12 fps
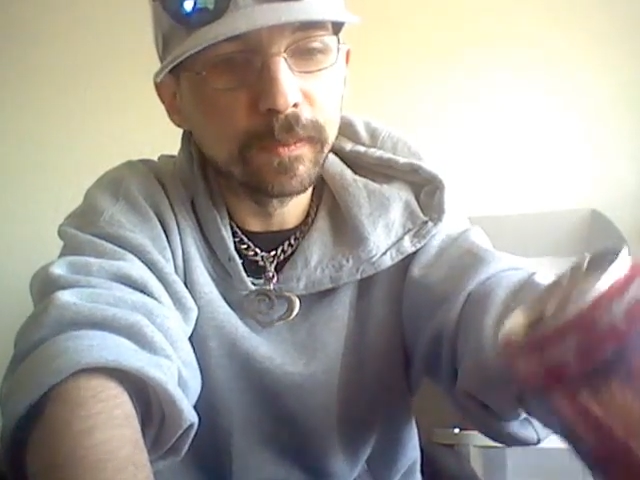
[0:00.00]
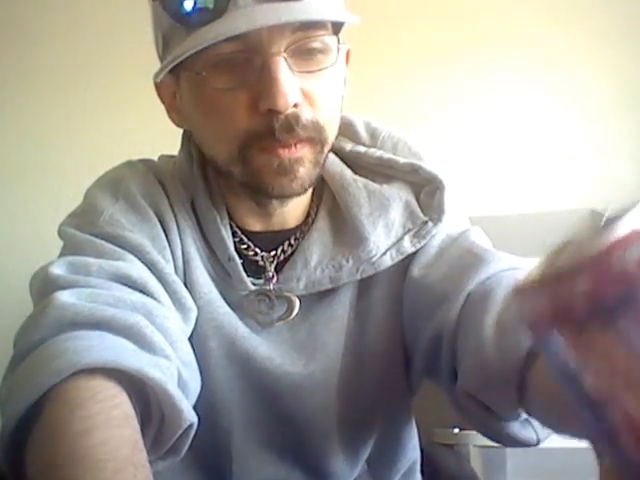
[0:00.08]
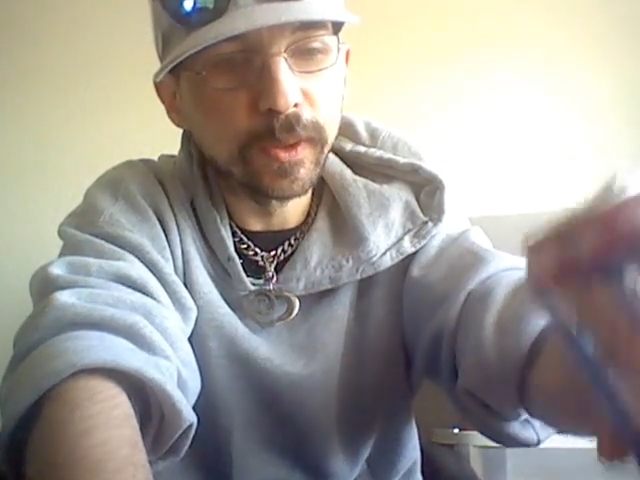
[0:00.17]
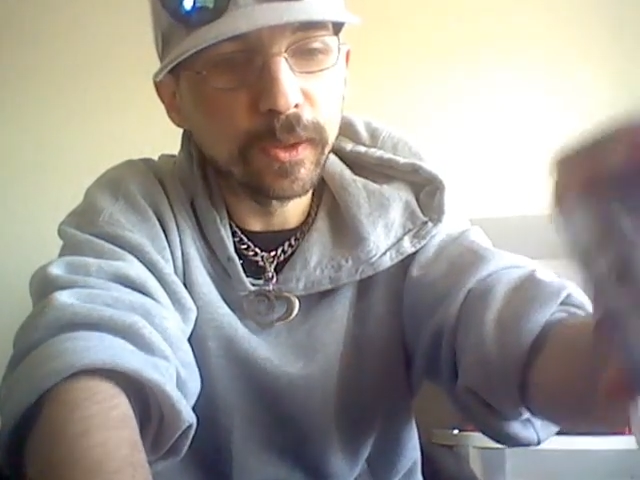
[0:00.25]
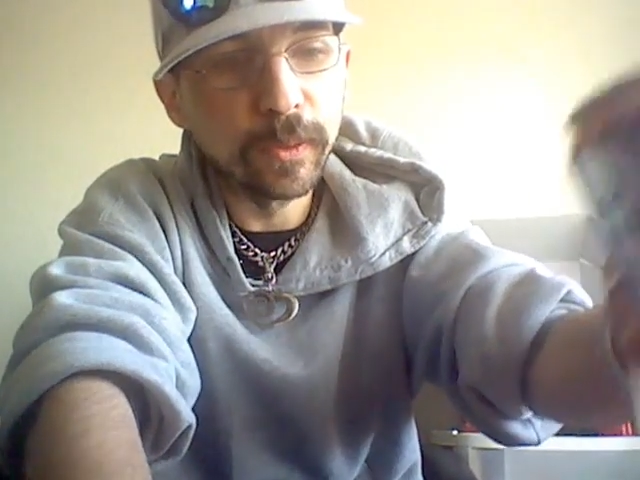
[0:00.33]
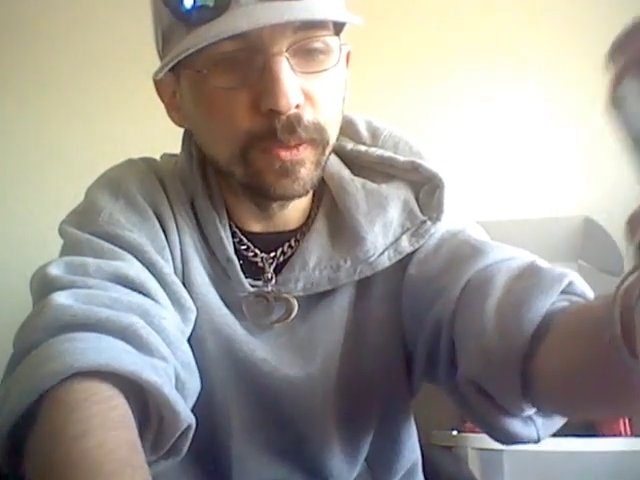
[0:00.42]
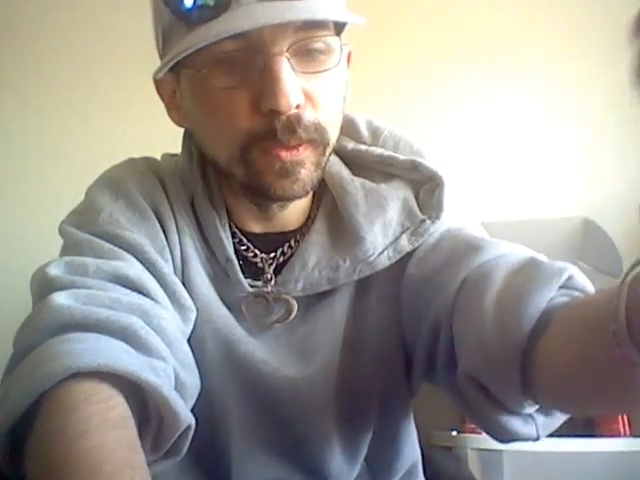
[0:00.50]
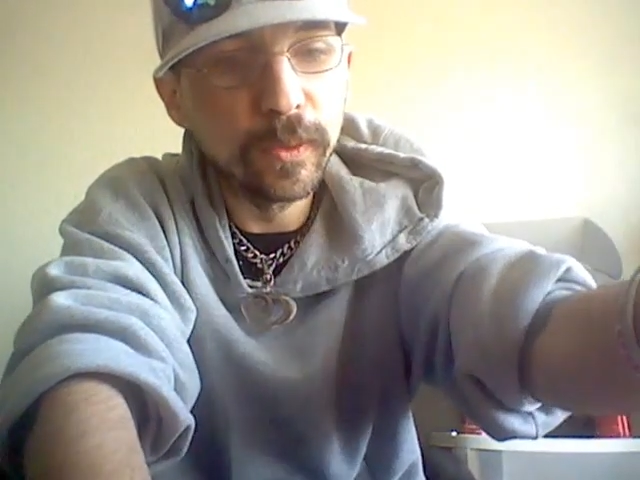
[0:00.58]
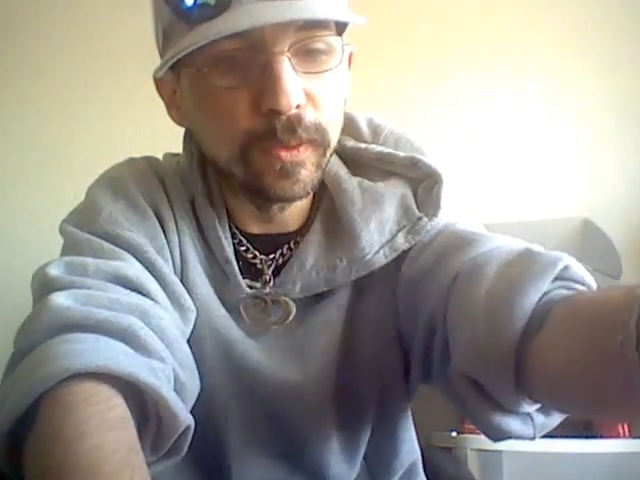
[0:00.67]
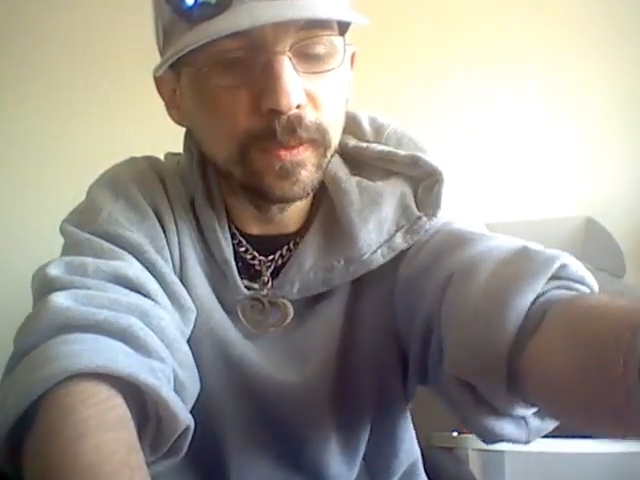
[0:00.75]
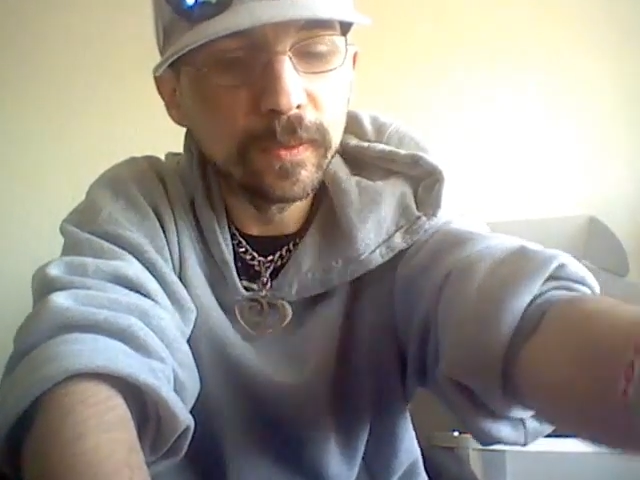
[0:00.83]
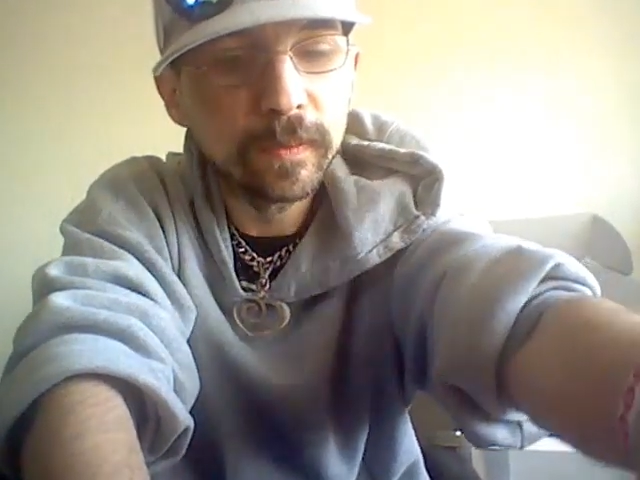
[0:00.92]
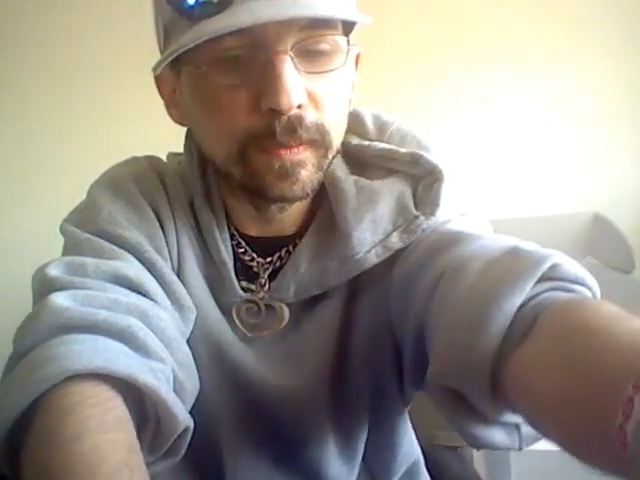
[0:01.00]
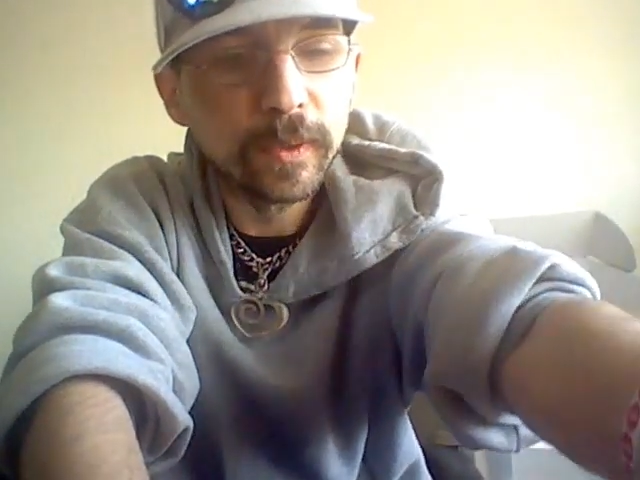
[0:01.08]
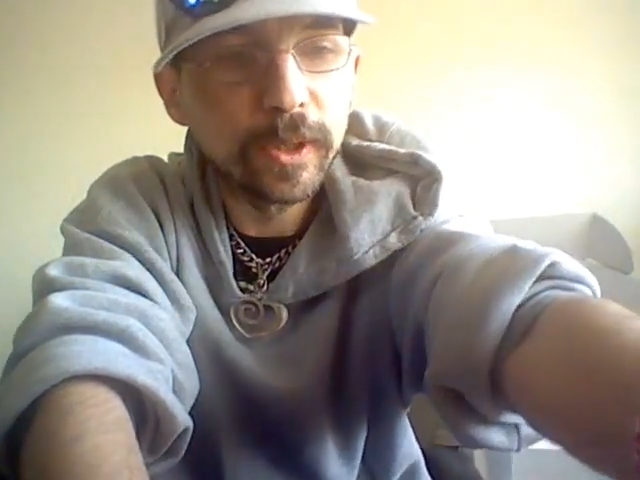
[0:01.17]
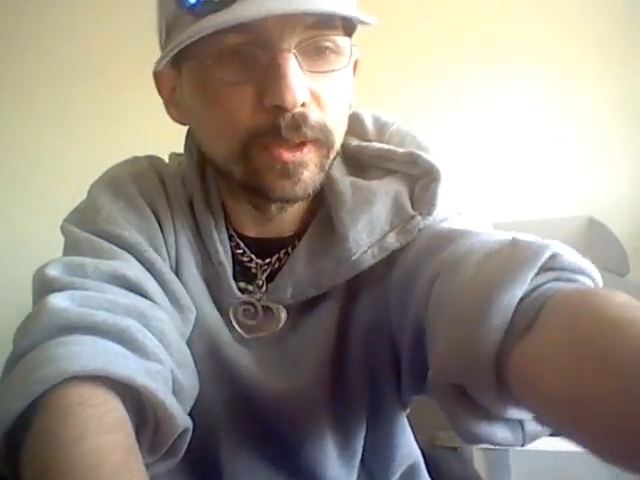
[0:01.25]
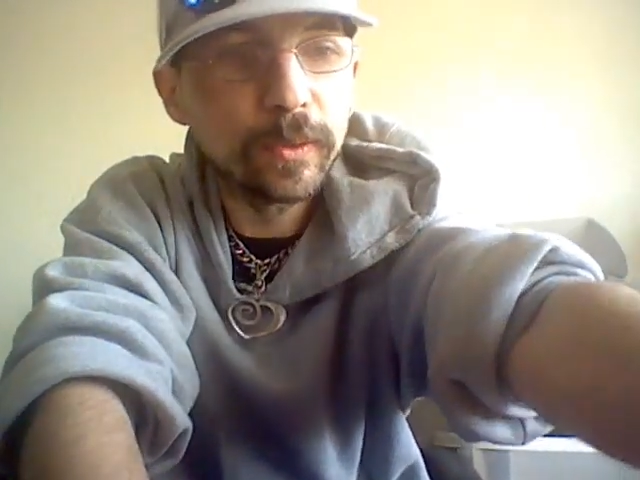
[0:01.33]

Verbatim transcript: Pretty cool, pretty